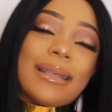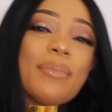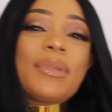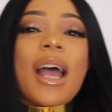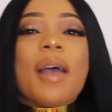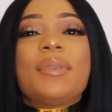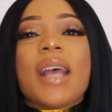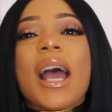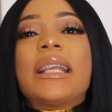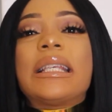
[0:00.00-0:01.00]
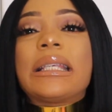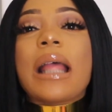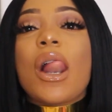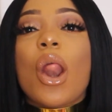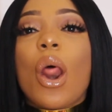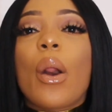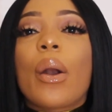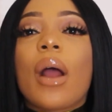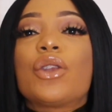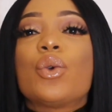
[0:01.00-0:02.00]
Sometimes I
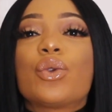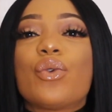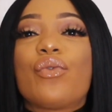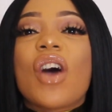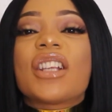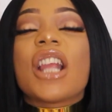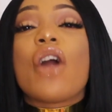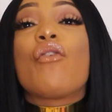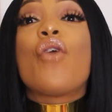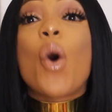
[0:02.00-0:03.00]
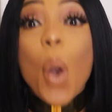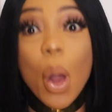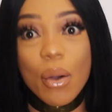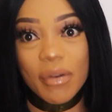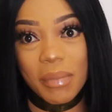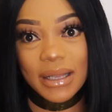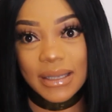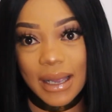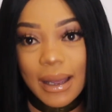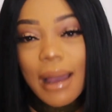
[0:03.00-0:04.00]
talk too fast and I roll over my
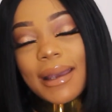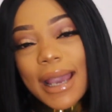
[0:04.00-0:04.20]
tongue.